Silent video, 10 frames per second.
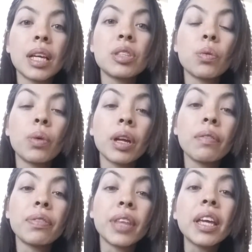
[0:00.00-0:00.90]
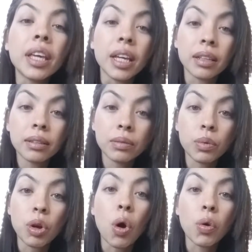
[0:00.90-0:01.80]
It's a way of thinking.
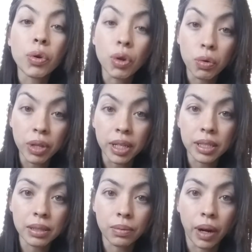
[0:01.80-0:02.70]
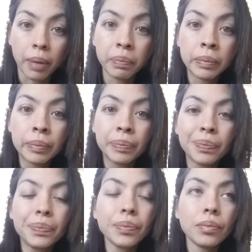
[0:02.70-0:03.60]
We all know this, right?
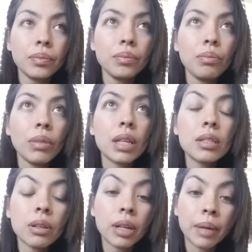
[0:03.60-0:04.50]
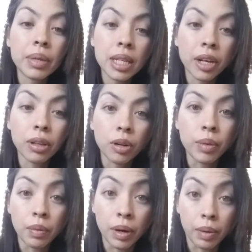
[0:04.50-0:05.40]
So let me tell you a little
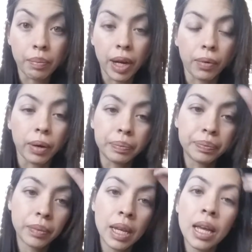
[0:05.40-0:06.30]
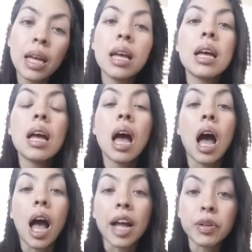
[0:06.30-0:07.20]
bit about my background.
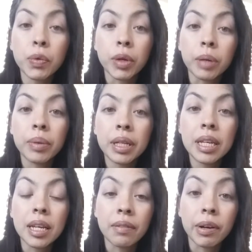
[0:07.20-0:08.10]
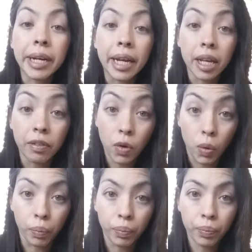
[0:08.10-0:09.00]
I grew up in a very negative
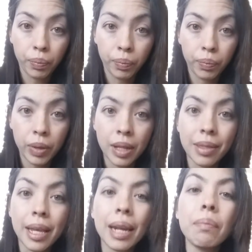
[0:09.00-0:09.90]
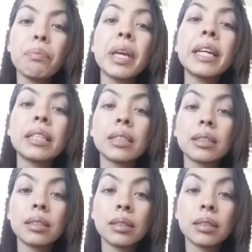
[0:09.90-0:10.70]
home. They didn't mean,